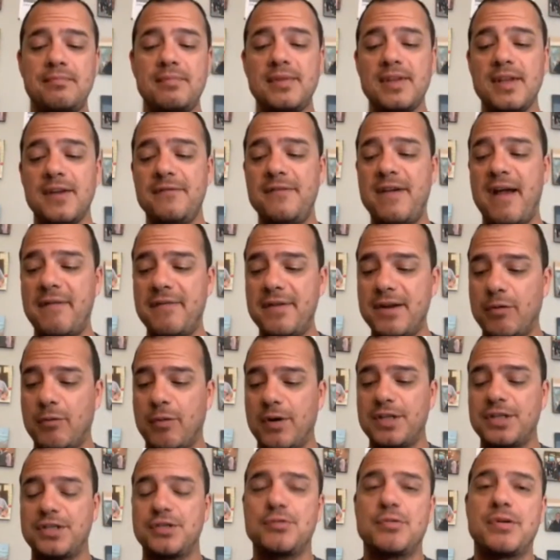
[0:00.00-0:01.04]
if you have any
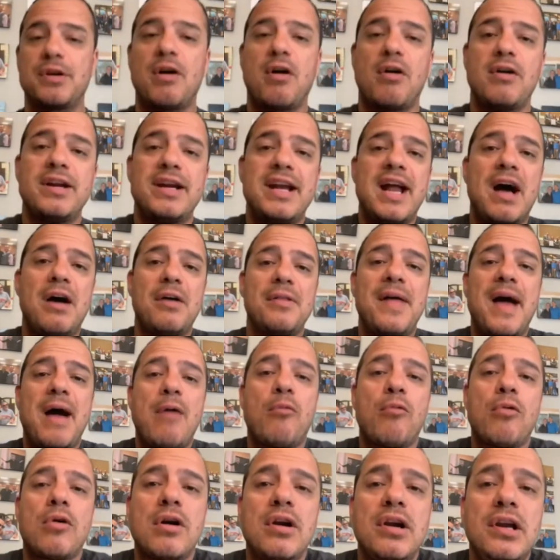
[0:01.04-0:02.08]
questions regarding how that
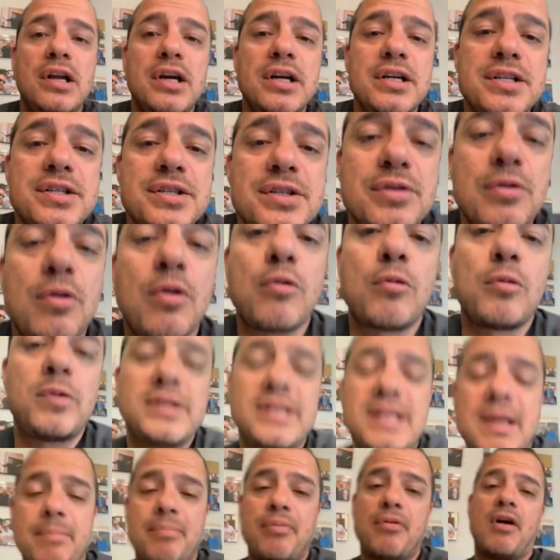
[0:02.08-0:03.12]
work looks or what
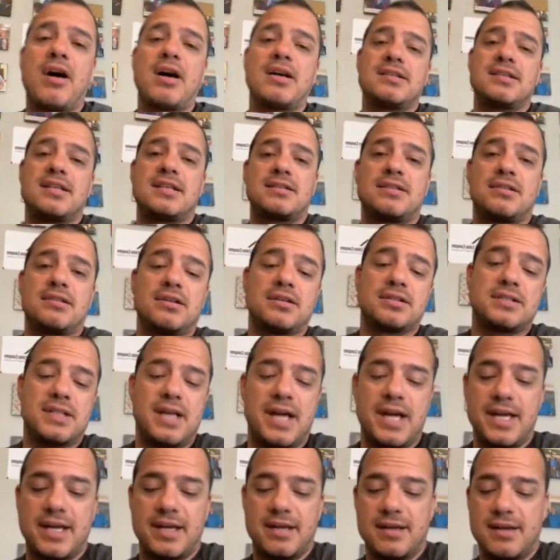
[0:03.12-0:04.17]
that process looks
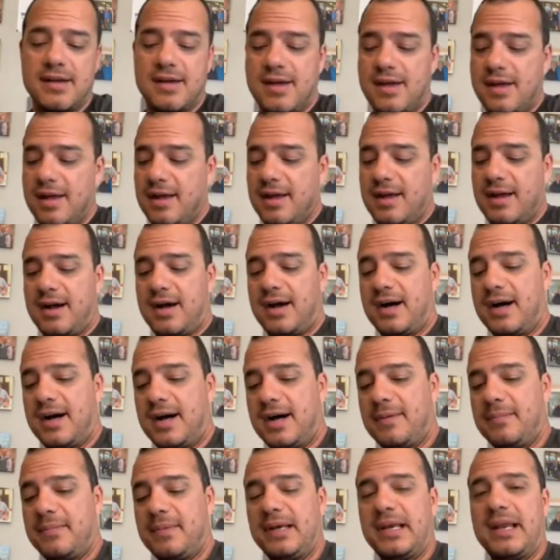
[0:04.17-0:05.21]
like,
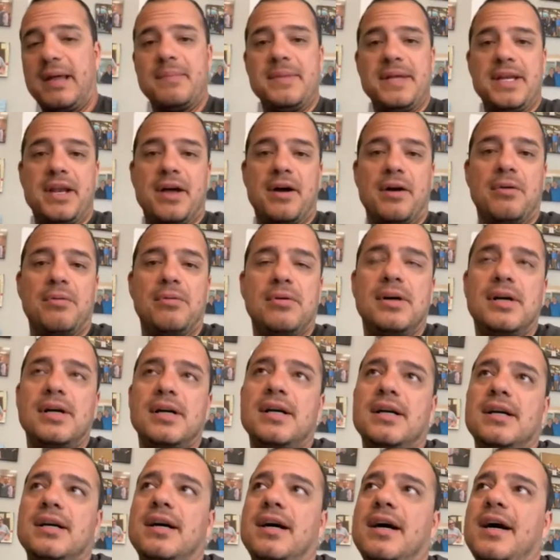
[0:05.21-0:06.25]
let me know.
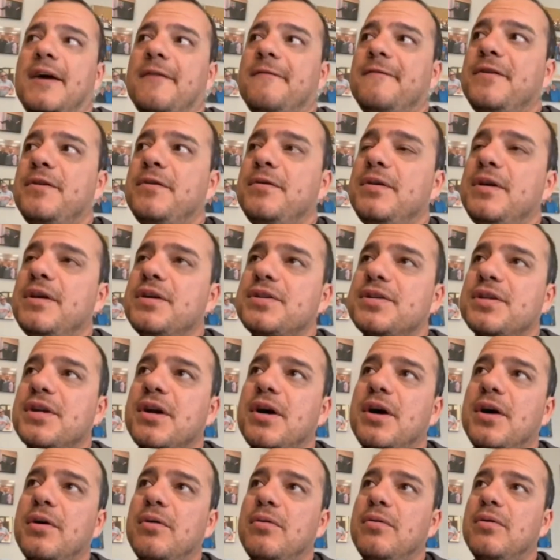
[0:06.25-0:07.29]
A few years
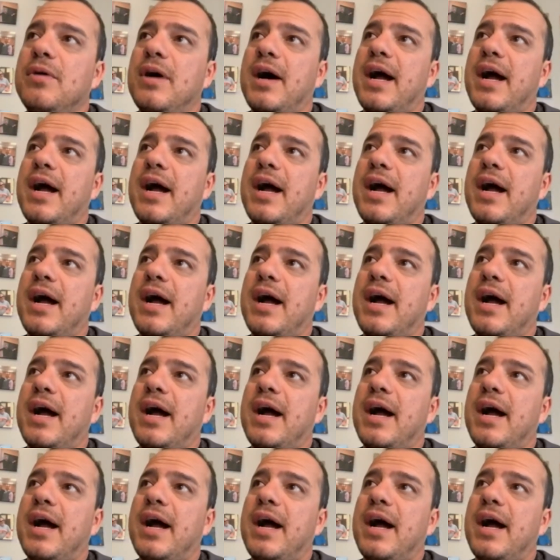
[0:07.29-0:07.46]
ago, I